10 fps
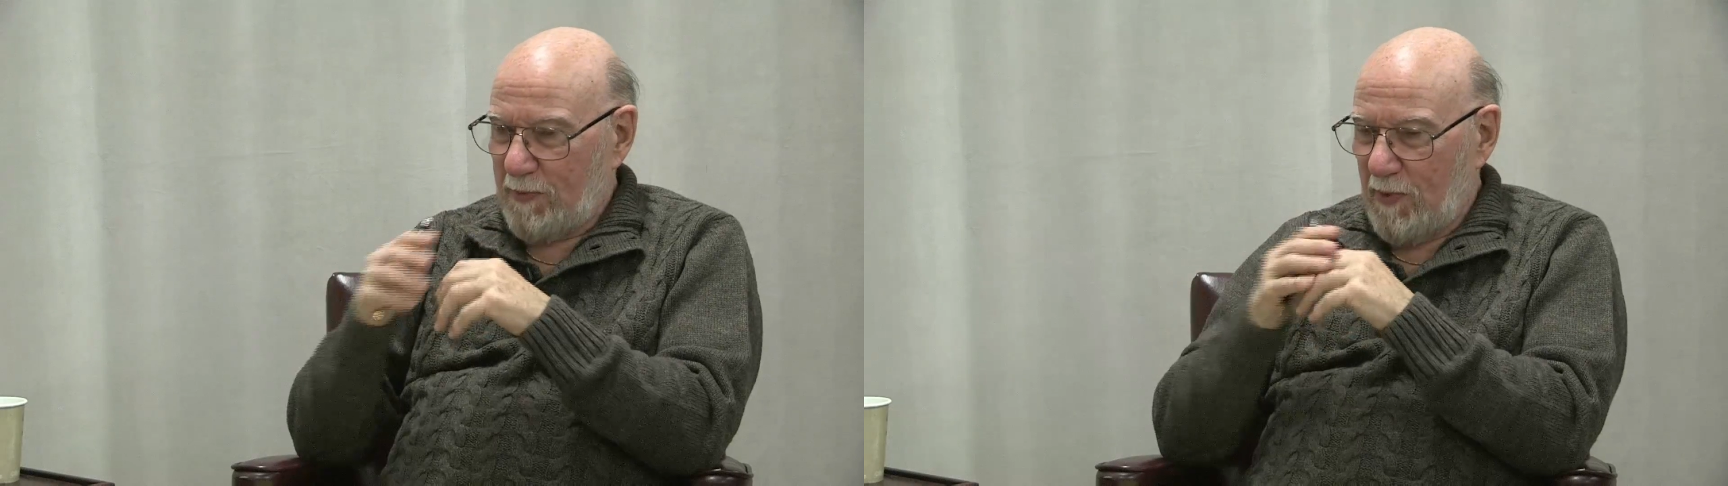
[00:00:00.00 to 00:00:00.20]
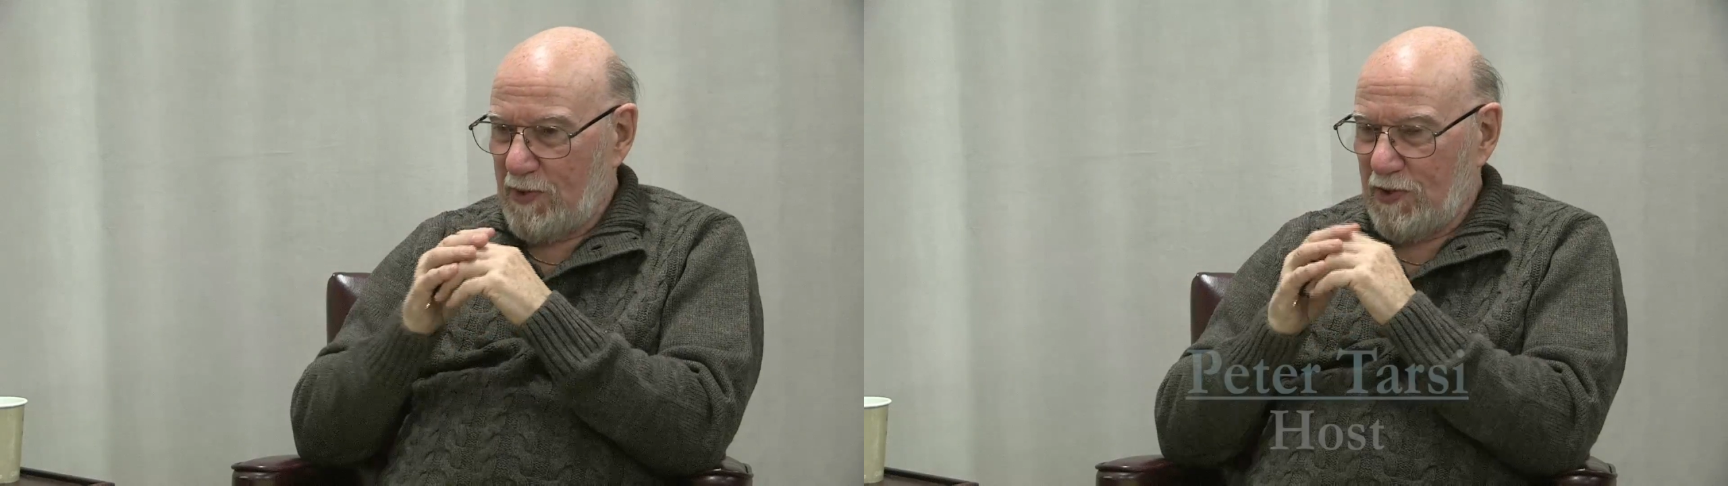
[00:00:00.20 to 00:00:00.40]

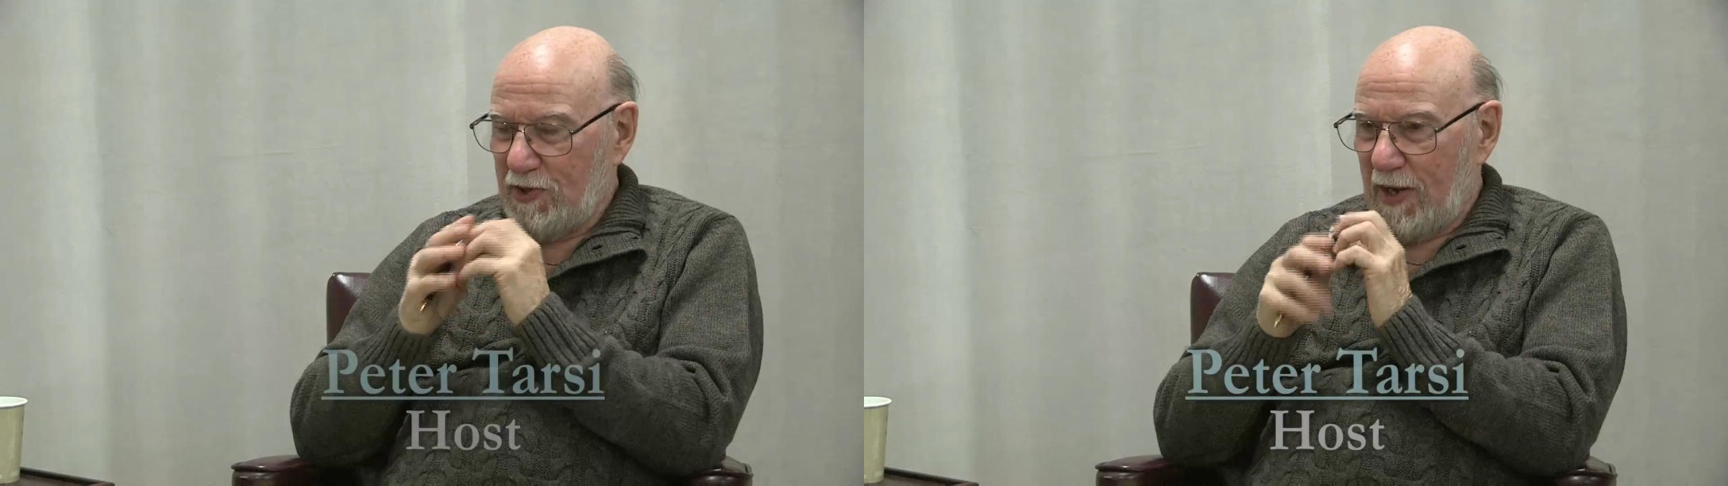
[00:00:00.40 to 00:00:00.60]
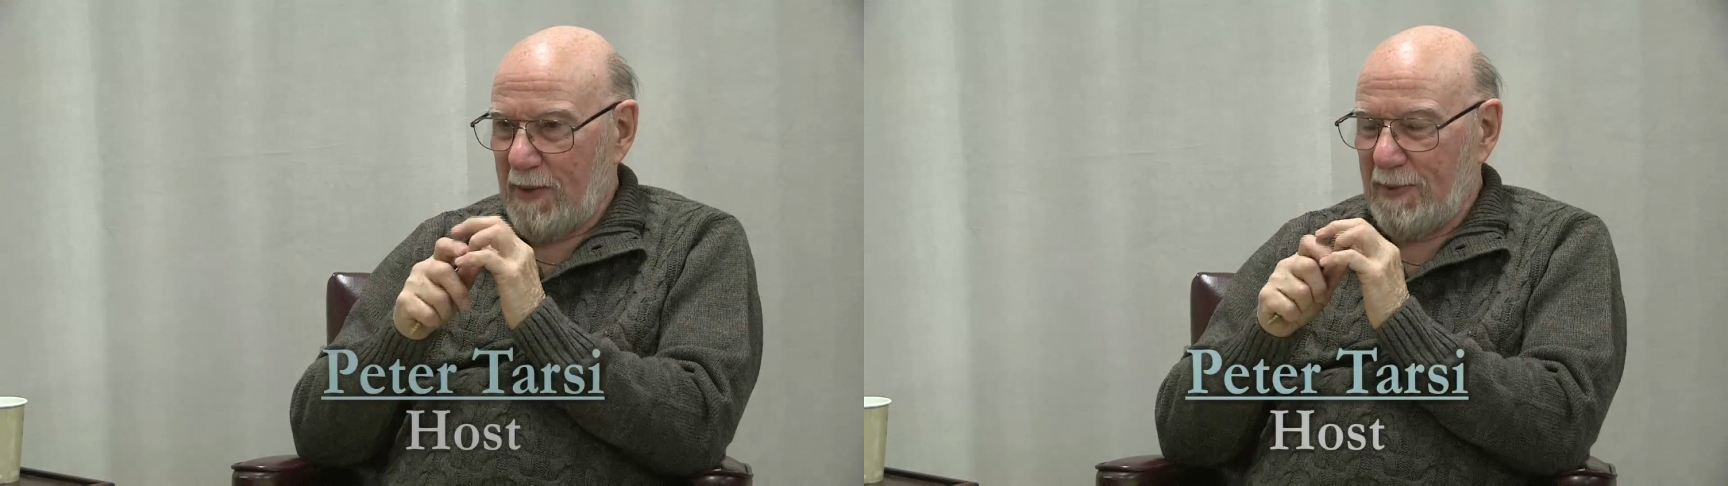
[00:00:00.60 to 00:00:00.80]
we should
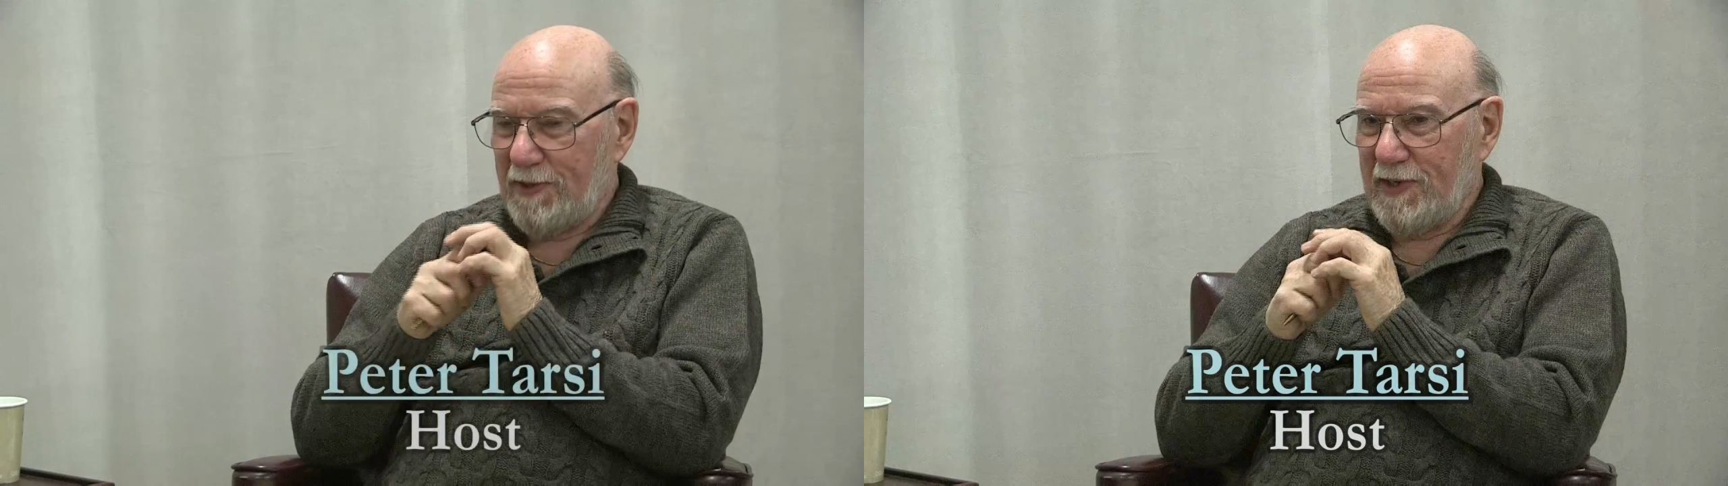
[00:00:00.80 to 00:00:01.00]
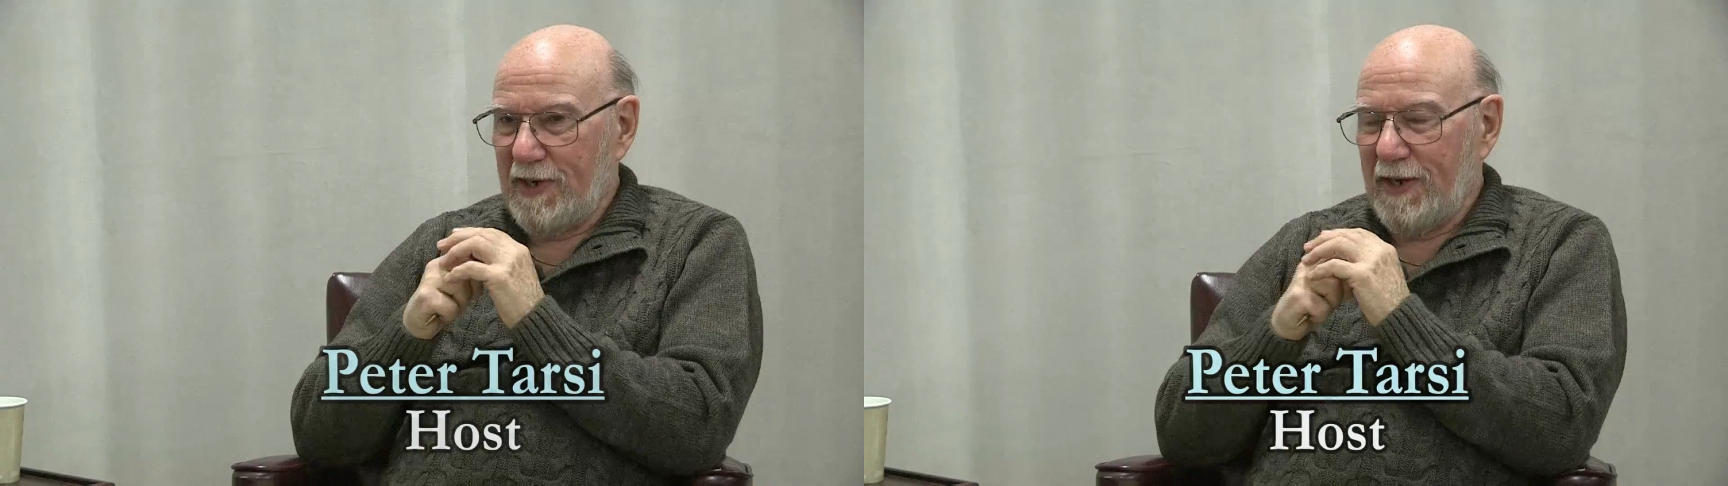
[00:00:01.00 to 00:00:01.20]
talk about
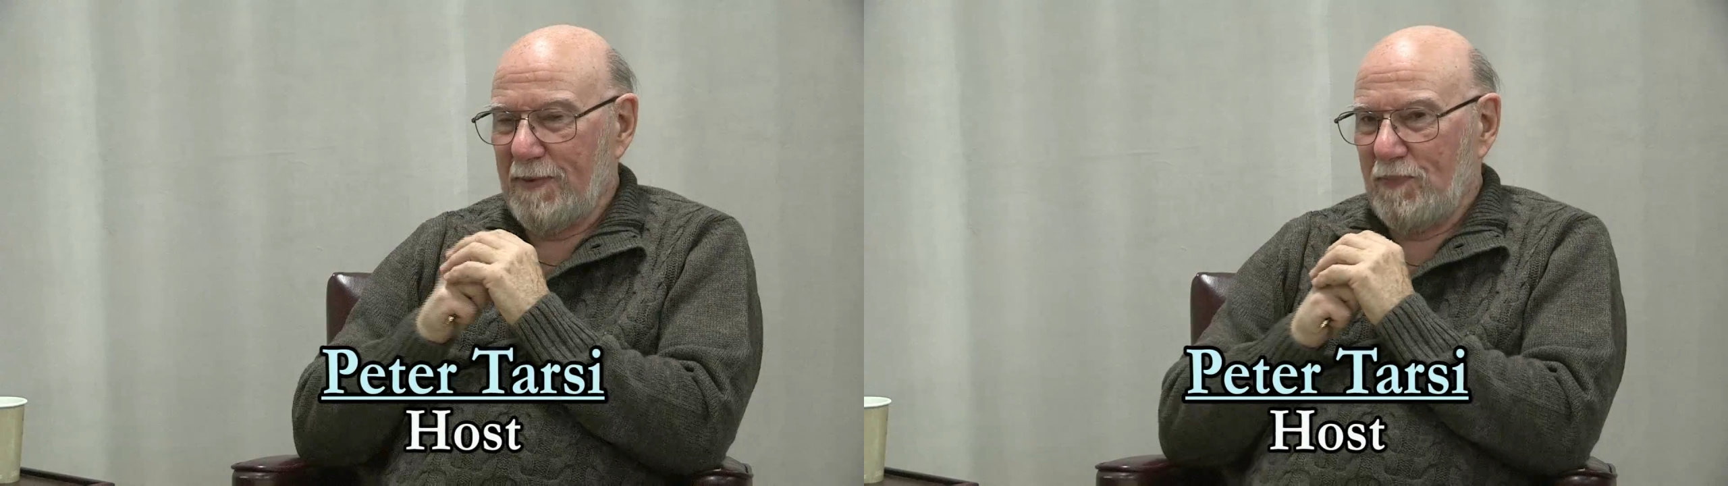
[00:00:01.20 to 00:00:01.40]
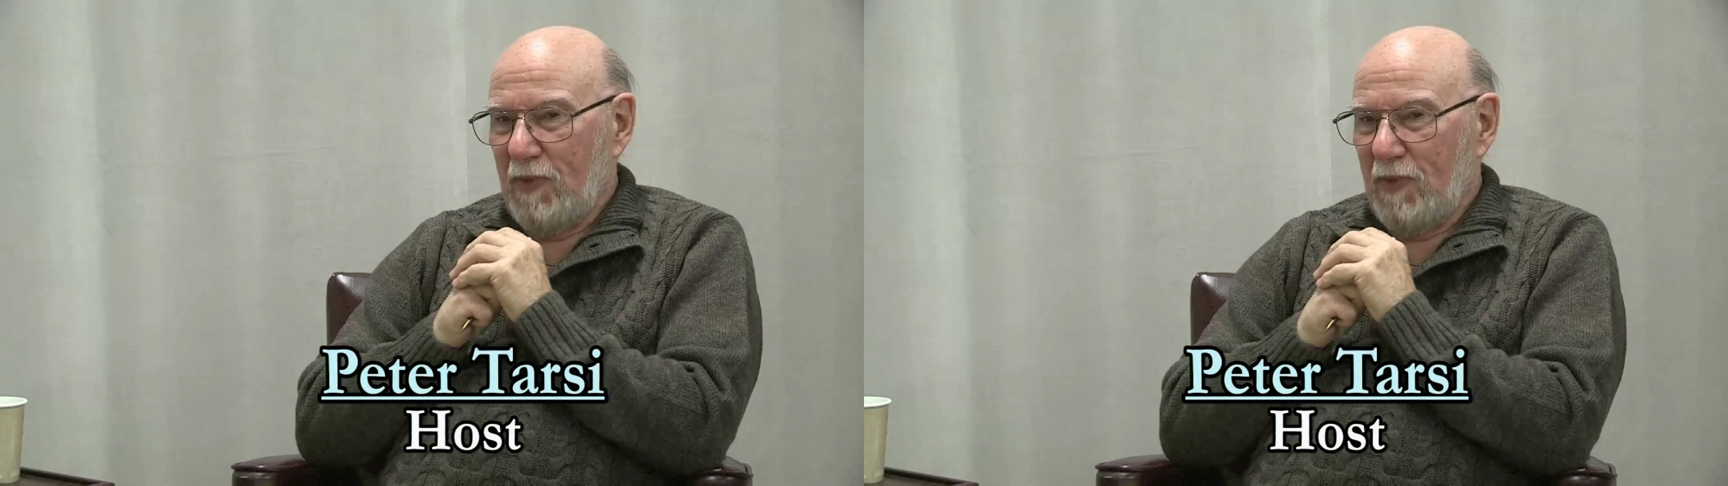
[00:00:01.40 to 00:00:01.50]
tonight,